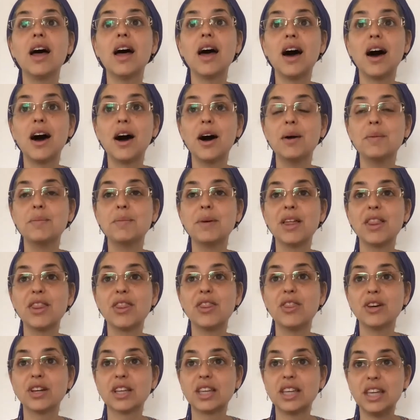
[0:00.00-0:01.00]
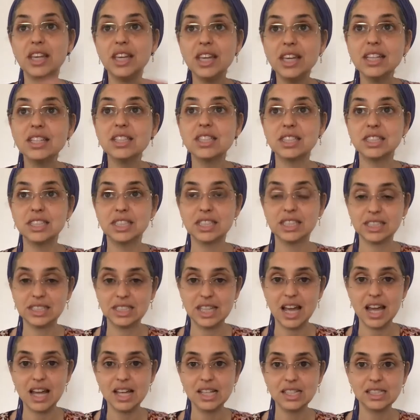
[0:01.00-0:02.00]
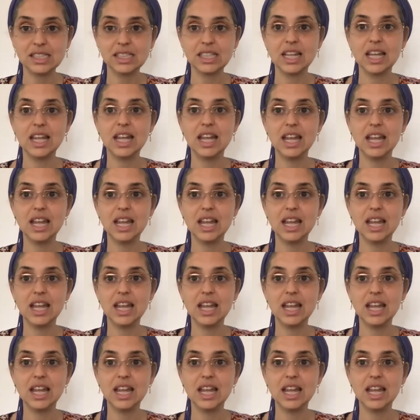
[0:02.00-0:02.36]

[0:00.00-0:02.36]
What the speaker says: the key to success